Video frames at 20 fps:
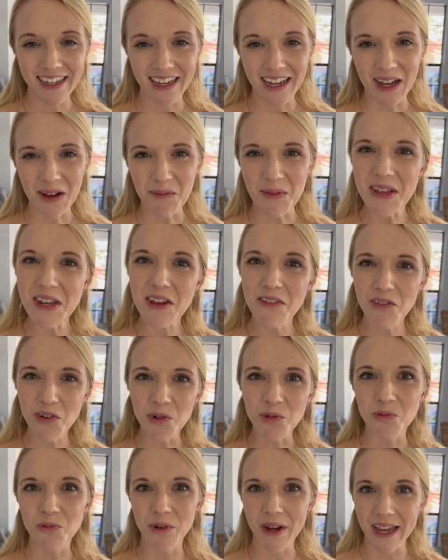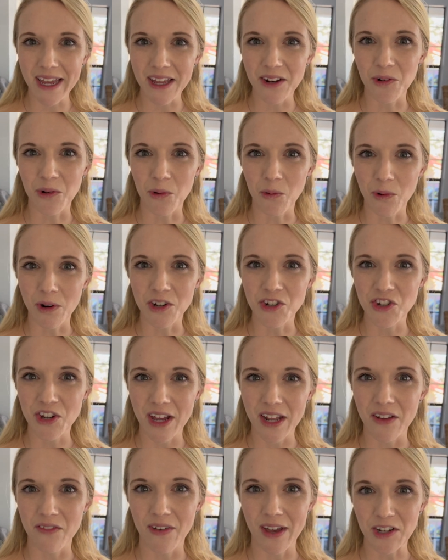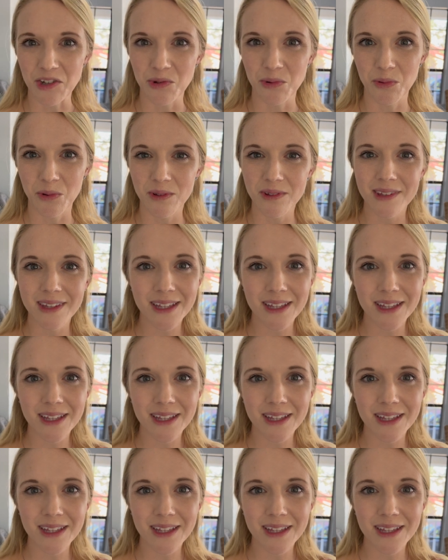any of your red or orange kind of vegetables.